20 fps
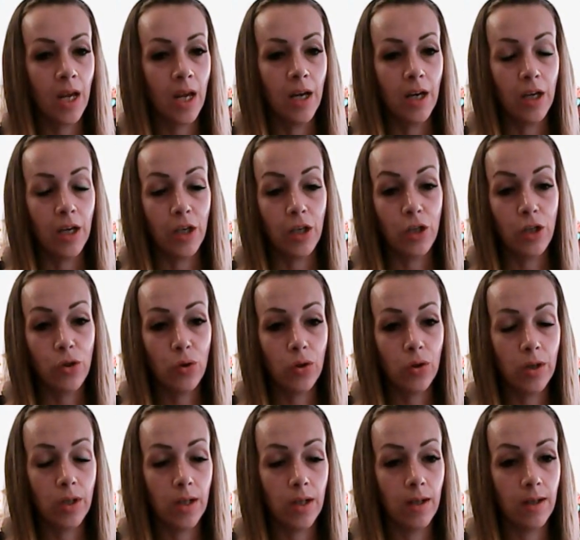your
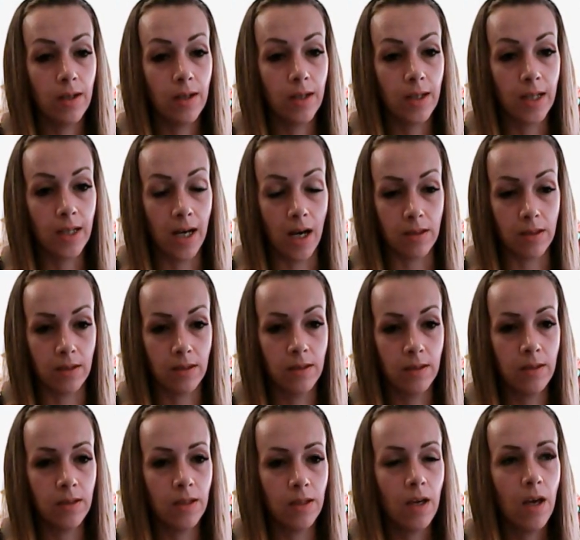
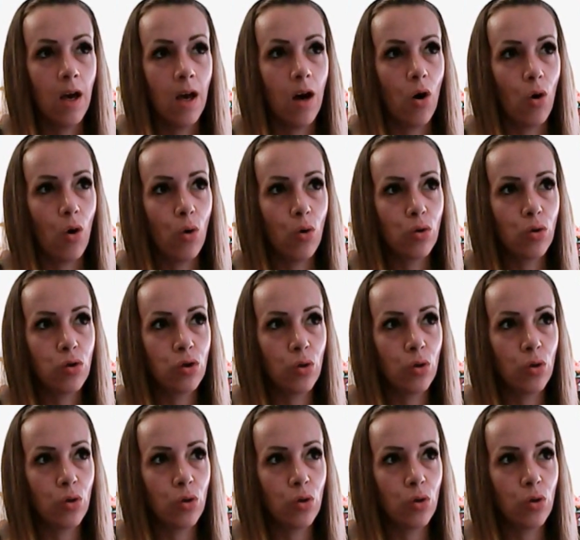cousins, also